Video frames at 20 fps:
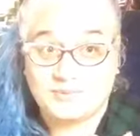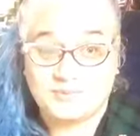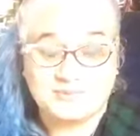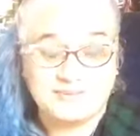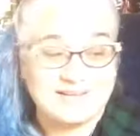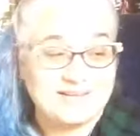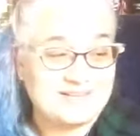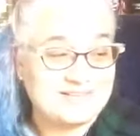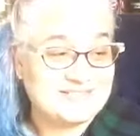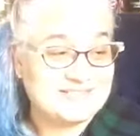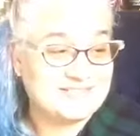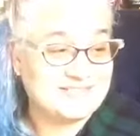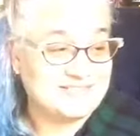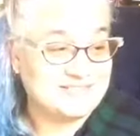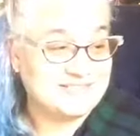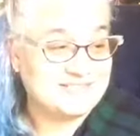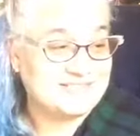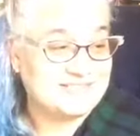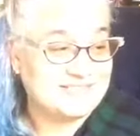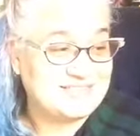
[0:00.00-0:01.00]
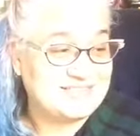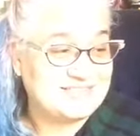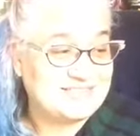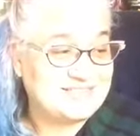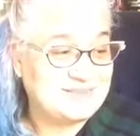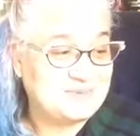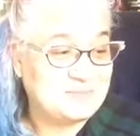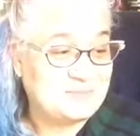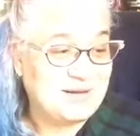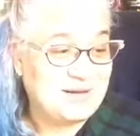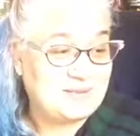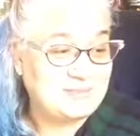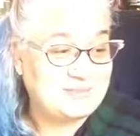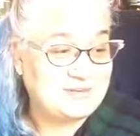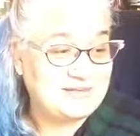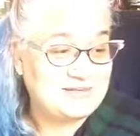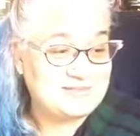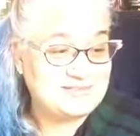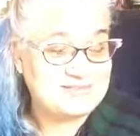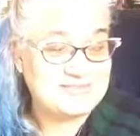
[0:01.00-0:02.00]
Like, seriously, they're
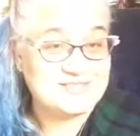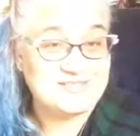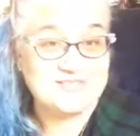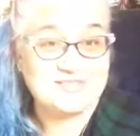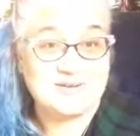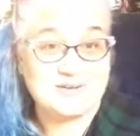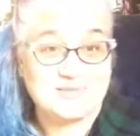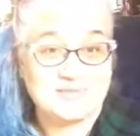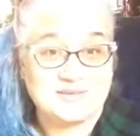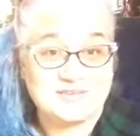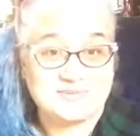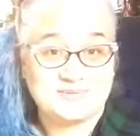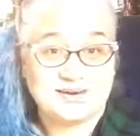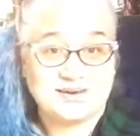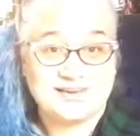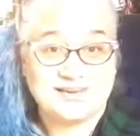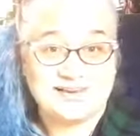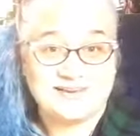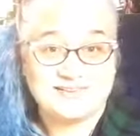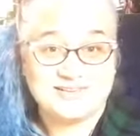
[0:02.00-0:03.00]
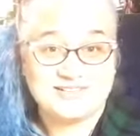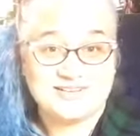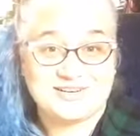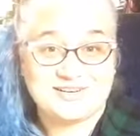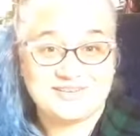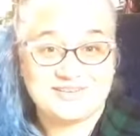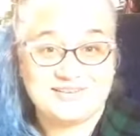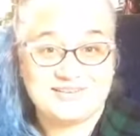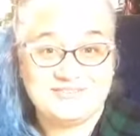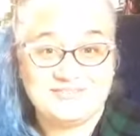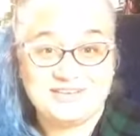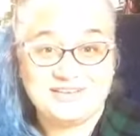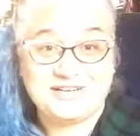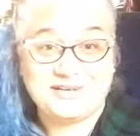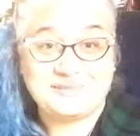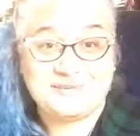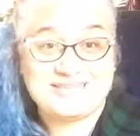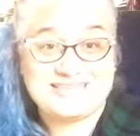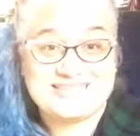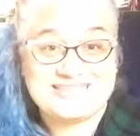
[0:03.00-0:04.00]
popping so much right now. It's hard to even hear
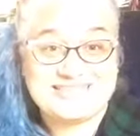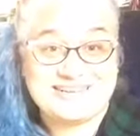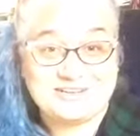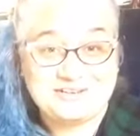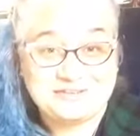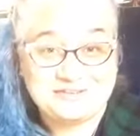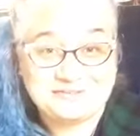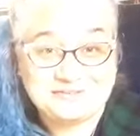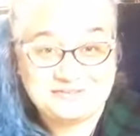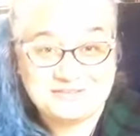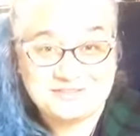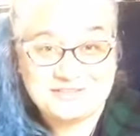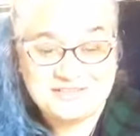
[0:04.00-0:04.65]
myself.